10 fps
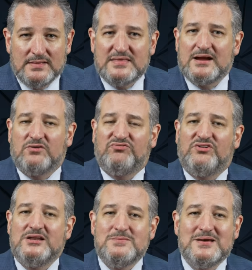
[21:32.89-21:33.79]
they are
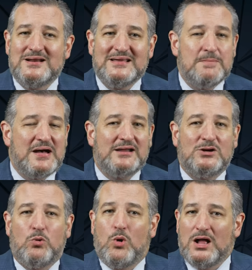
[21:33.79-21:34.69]
fundamentally about
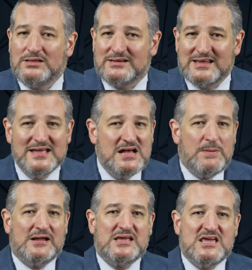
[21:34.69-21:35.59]
equality,
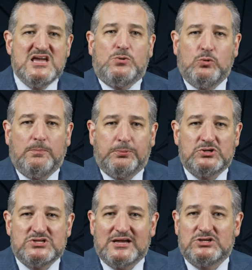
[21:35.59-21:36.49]
about equal
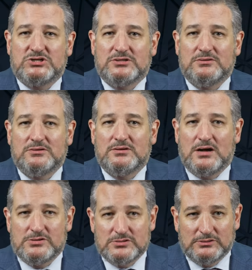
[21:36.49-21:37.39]
protection
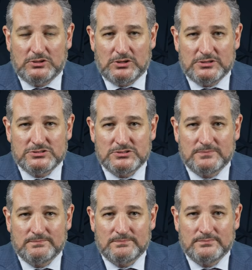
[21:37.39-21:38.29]
under the laws,
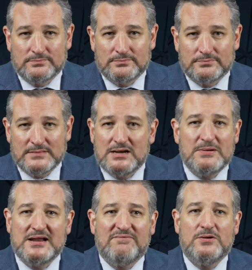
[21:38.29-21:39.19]
and
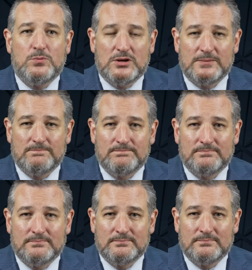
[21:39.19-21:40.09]
about everyone
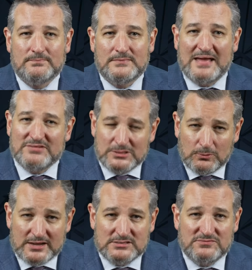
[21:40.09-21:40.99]
having the
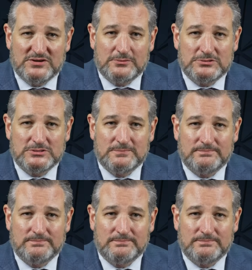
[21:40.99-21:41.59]
right to vote.